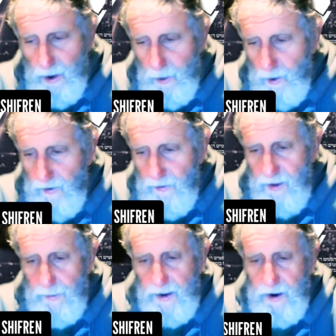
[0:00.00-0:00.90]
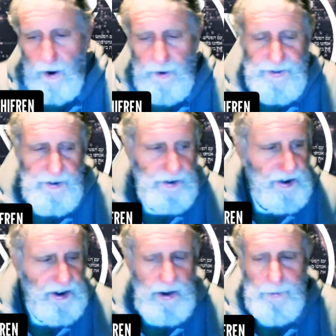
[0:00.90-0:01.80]
whether they be goats or
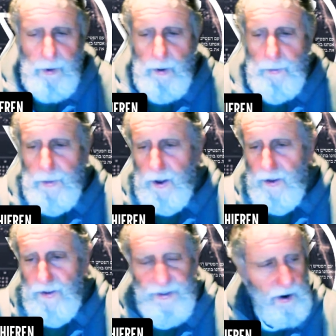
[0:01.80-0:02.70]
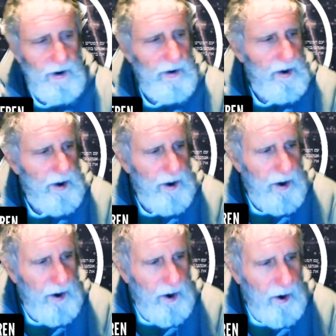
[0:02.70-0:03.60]
sheep or bulls
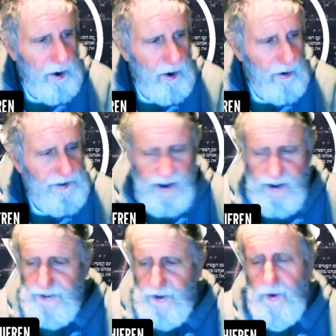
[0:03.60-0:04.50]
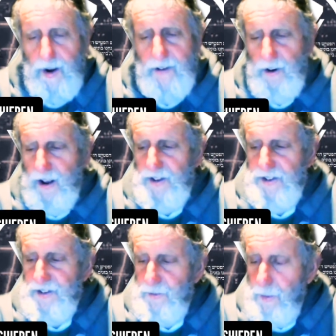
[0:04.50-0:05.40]
or chickens or whatever it
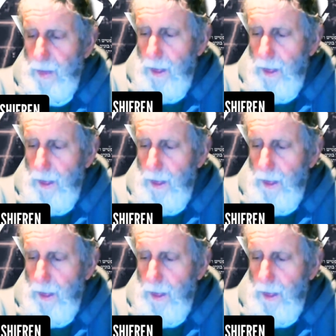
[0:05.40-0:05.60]
is.